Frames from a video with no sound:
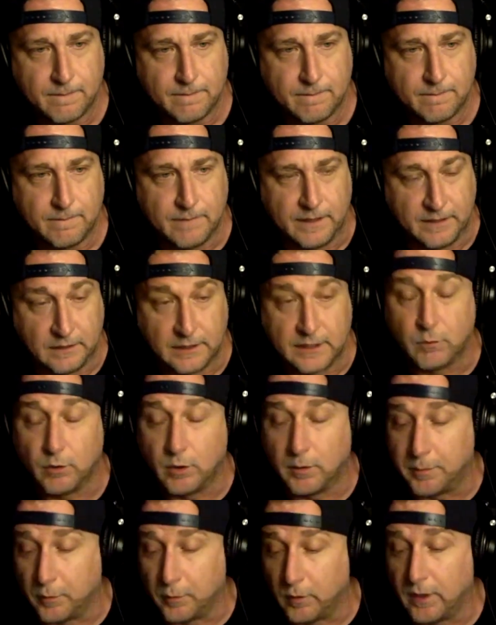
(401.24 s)
And
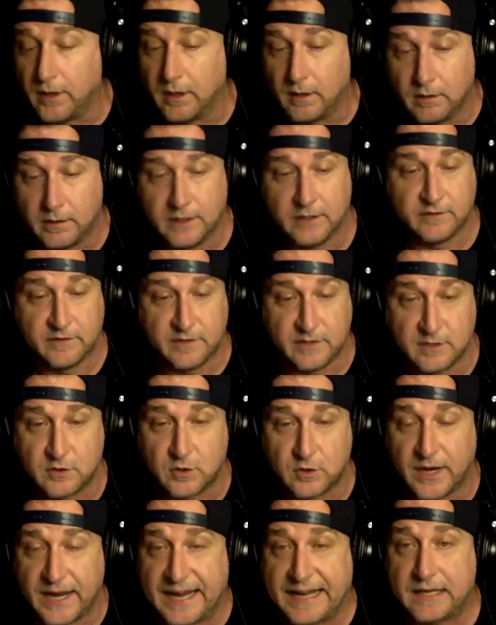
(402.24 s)
Leroy Burrell is the
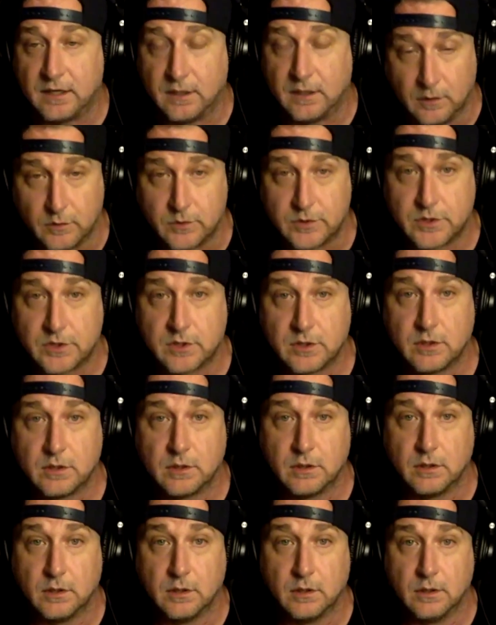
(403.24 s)
track coach
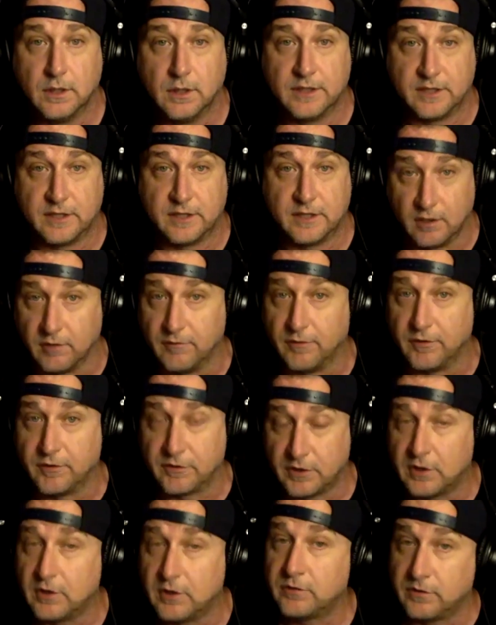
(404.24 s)
at the
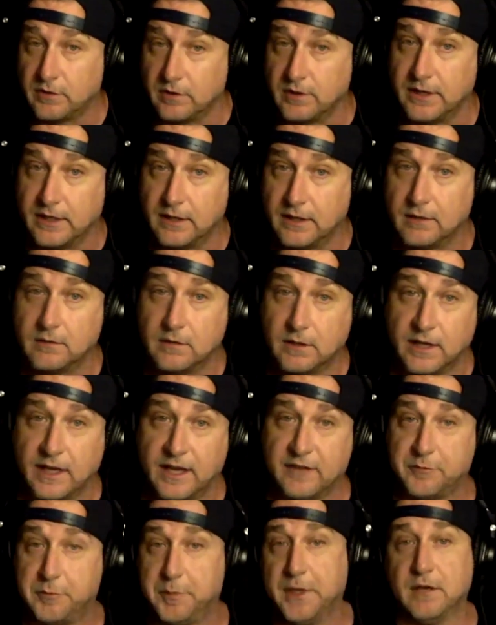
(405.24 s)
University of Houston now, and
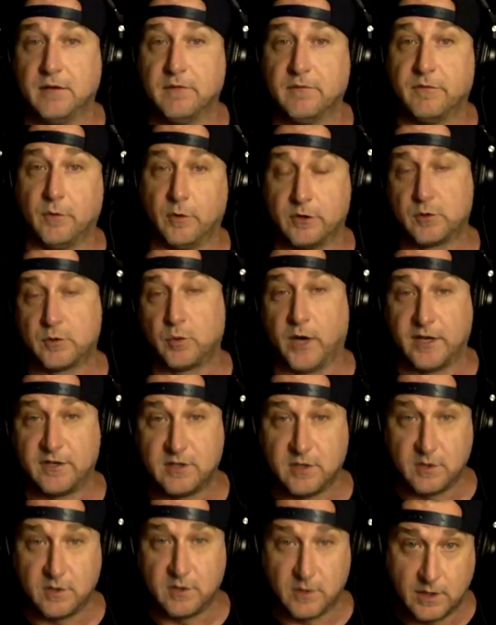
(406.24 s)
has been for
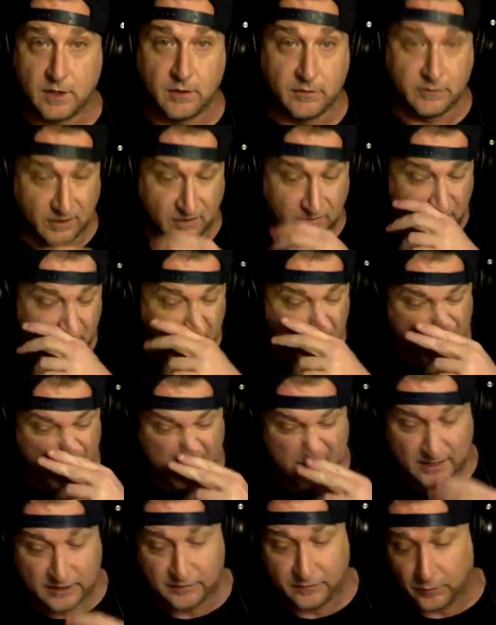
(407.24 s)
22 years. He's a very
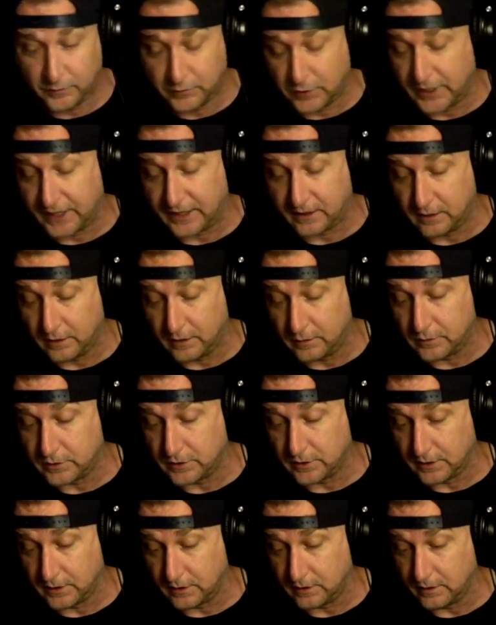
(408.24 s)
successful track coach,
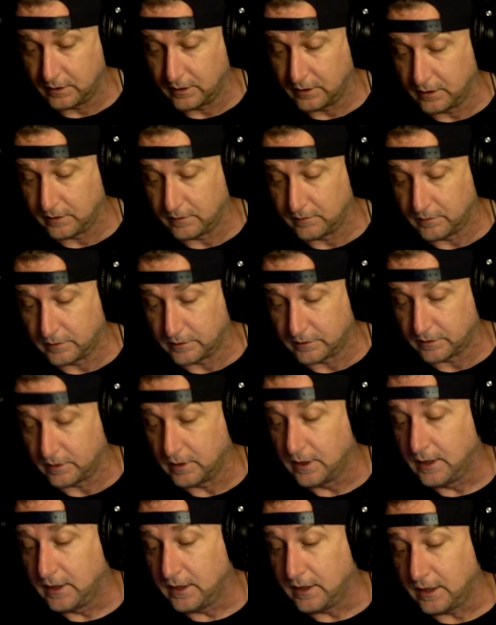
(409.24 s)
and I looked.
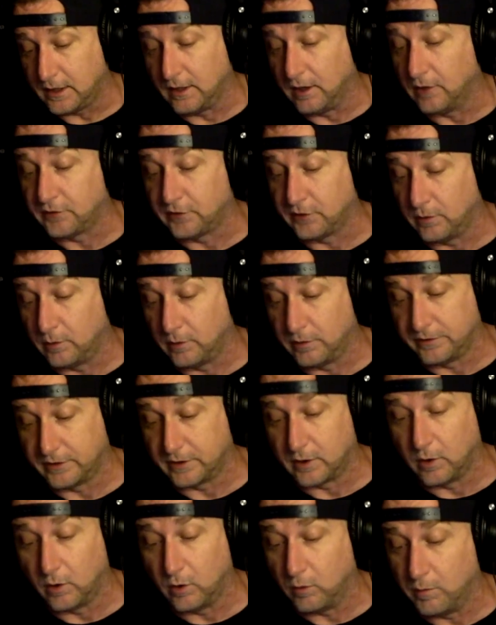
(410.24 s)
He also was a
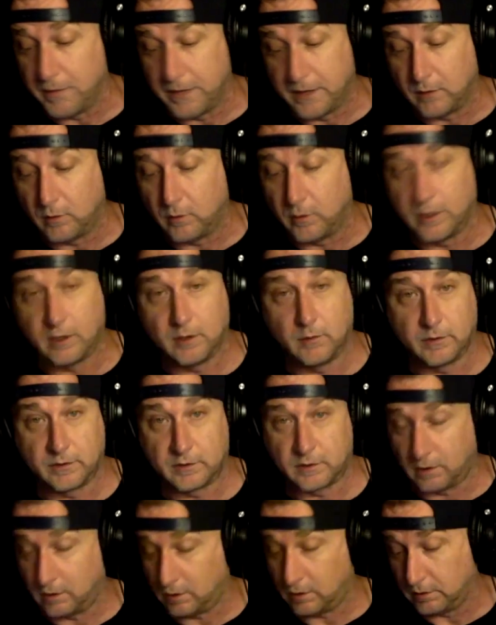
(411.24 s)
gold medal winner with
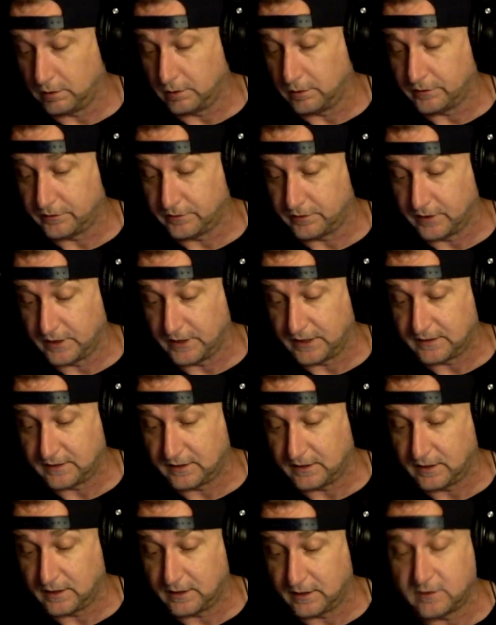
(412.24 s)
Carl Lewis in
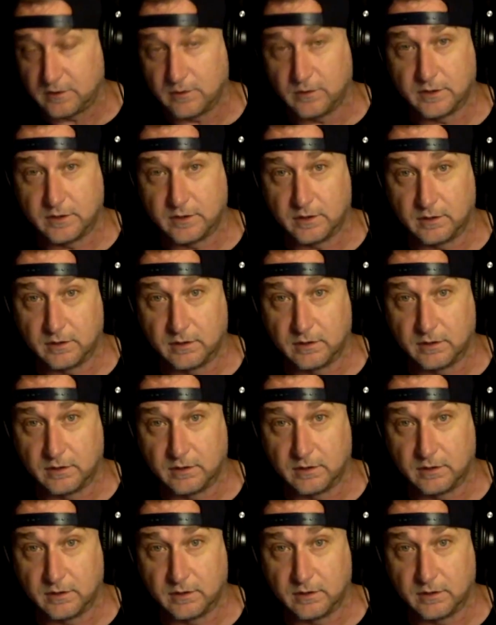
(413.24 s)
1992 at the